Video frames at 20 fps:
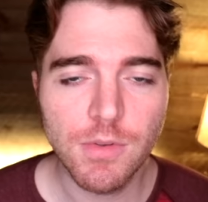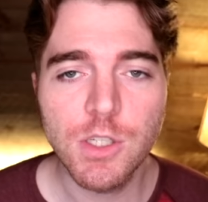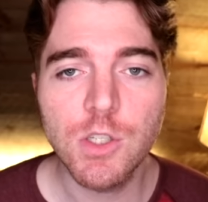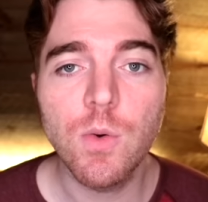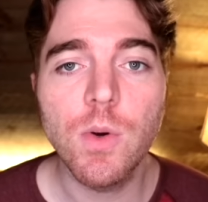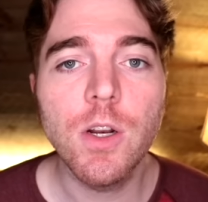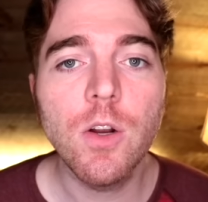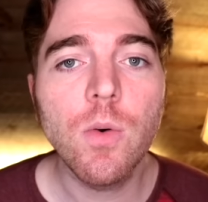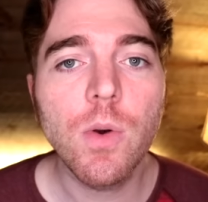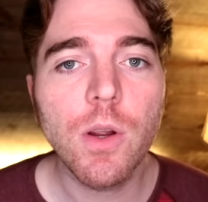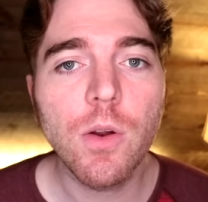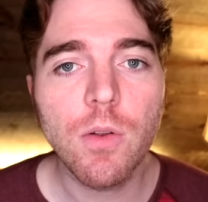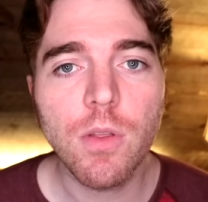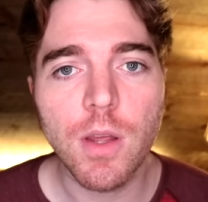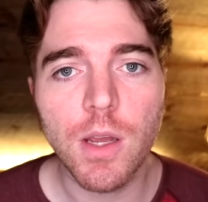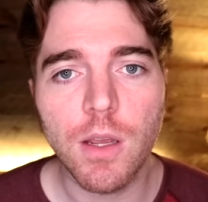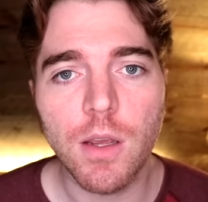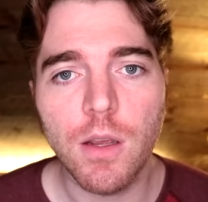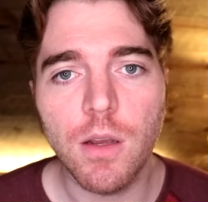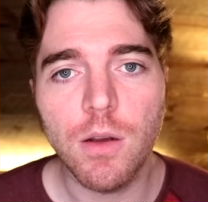So I know what you're
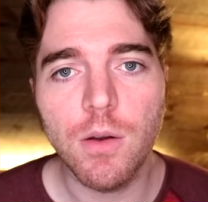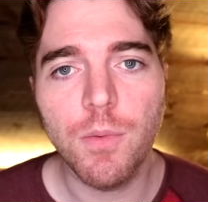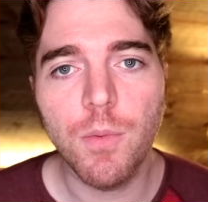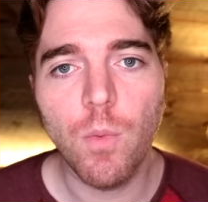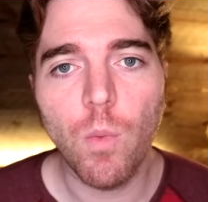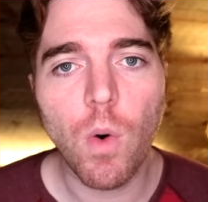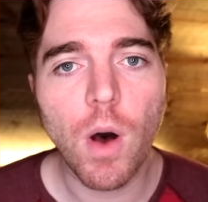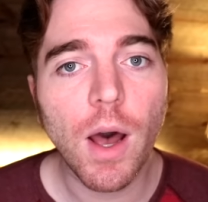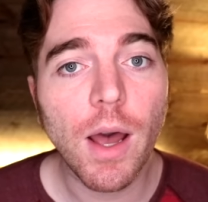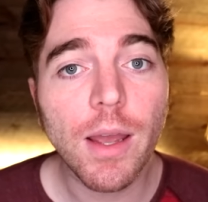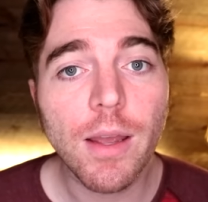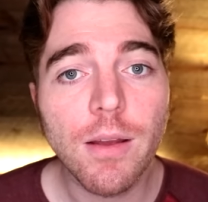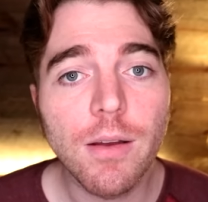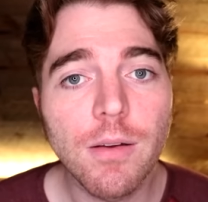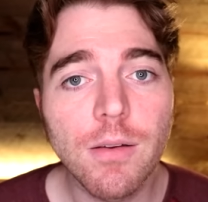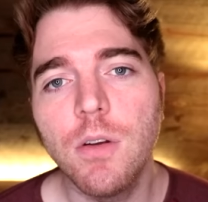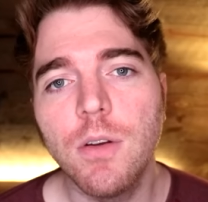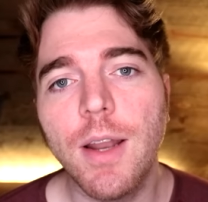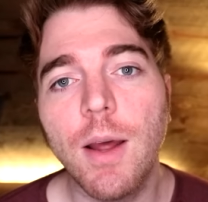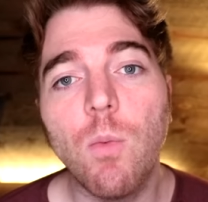thinking. Why?
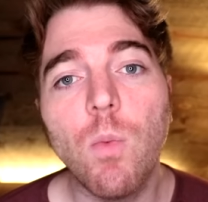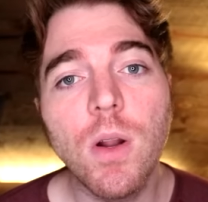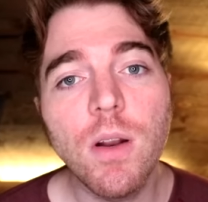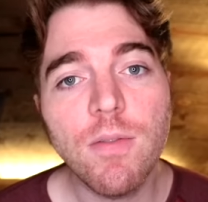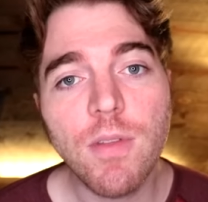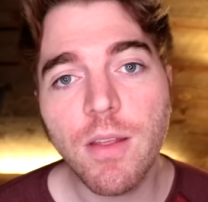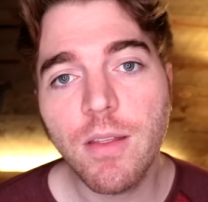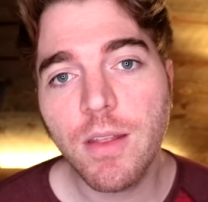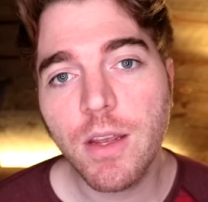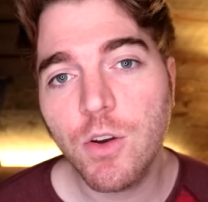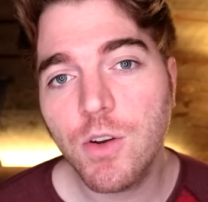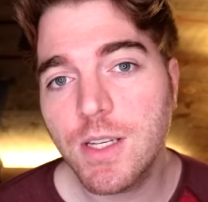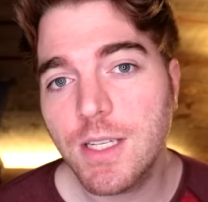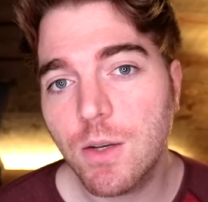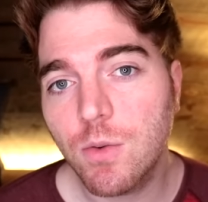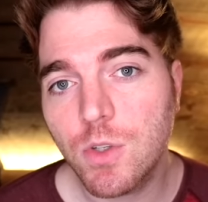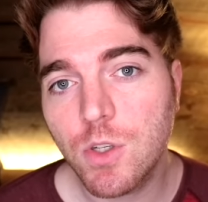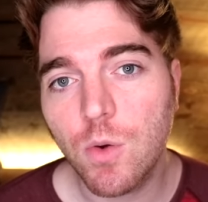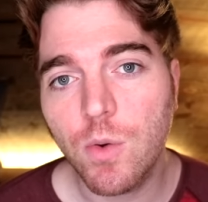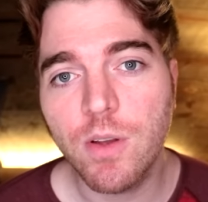Now, one of the theories
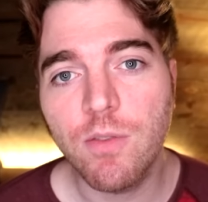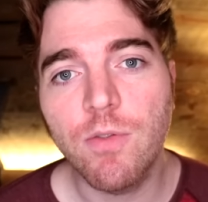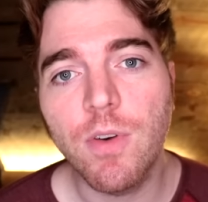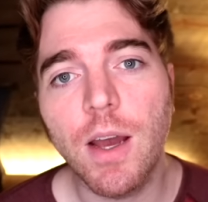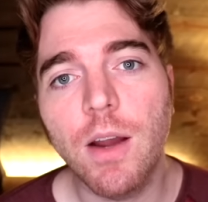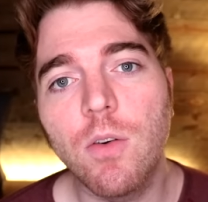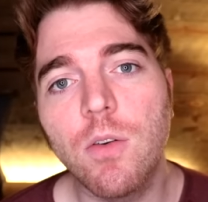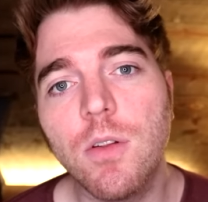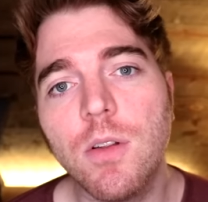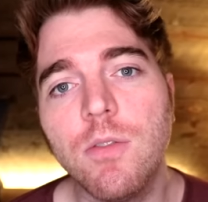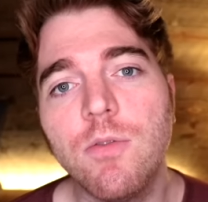that was going viral